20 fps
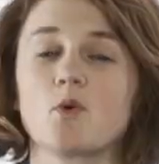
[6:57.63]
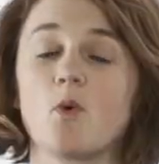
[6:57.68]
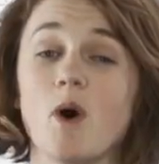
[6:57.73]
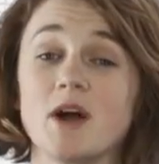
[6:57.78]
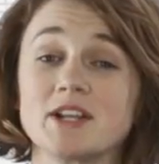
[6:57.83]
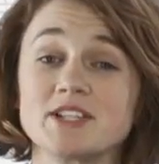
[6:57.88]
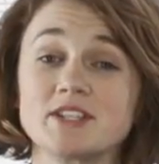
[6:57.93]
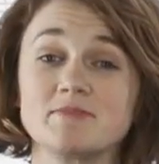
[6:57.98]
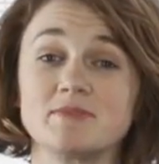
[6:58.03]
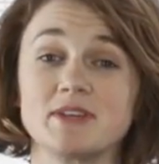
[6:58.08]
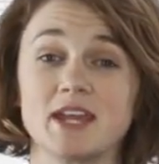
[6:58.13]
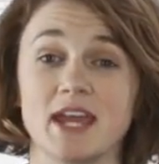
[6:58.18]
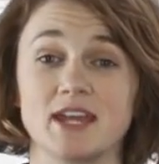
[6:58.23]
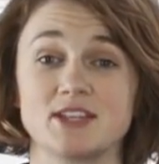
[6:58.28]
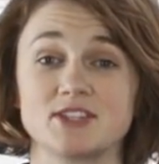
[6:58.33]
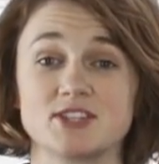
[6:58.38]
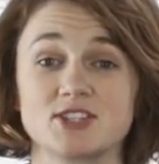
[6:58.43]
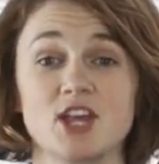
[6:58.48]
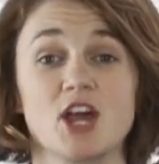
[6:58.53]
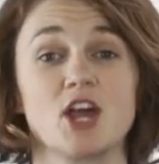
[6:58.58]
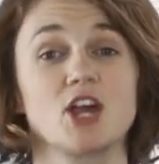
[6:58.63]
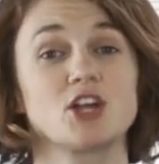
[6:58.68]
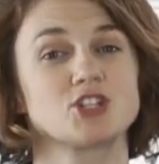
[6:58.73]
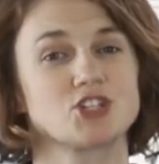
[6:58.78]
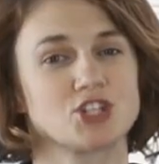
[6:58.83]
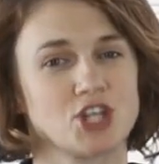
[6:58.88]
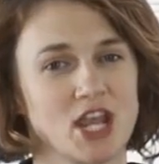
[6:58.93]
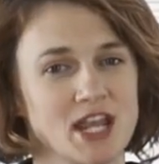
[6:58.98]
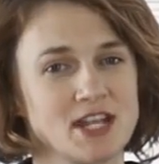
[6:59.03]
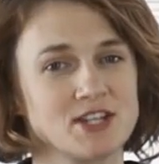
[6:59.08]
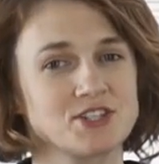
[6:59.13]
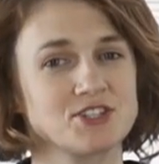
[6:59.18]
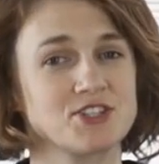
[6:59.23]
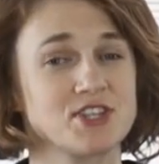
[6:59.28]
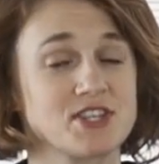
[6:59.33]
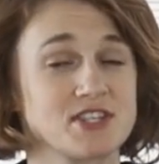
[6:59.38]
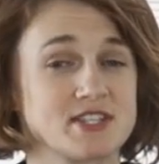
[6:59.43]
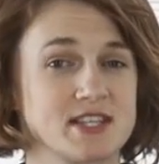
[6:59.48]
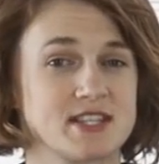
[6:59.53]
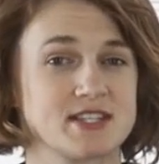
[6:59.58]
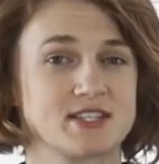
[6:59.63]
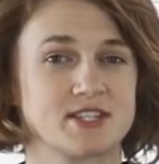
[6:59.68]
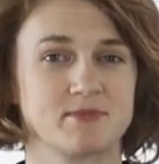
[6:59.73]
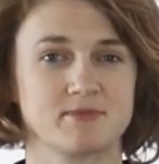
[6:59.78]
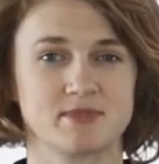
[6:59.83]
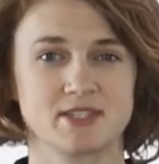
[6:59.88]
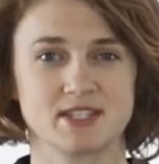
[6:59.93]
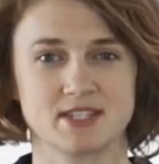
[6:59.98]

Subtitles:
Quantum gates change the system's